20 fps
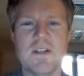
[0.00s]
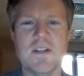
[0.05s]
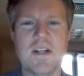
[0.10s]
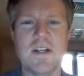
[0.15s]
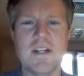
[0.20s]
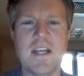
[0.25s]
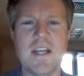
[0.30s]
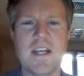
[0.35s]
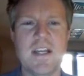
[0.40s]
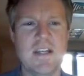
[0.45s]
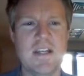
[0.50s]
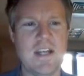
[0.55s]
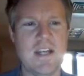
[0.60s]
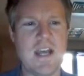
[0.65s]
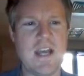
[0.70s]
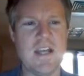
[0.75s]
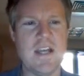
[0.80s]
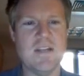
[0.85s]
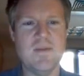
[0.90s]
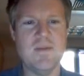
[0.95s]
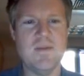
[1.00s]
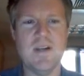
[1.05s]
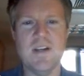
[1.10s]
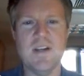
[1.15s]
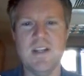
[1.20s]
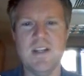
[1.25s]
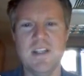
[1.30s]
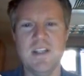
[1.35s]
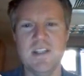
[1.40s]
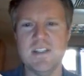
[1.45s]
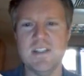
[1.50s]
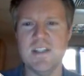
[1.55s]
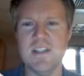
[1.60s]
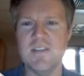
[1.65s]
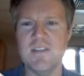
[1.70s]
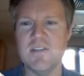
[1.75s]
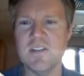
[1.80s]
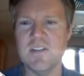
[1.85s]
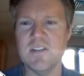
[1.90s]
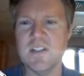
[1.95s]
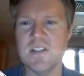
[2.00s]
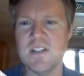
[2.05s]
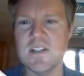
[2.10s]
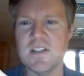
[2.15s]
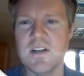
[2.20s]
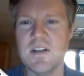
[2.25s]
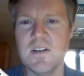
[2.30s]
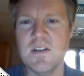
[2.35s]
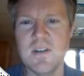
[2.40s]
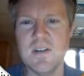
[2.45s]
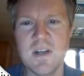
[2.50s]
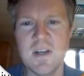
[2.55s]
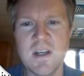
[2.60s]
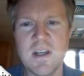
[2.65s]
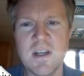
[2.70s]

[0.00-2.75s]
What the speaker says: around Haight-Ashbury in San Francisco,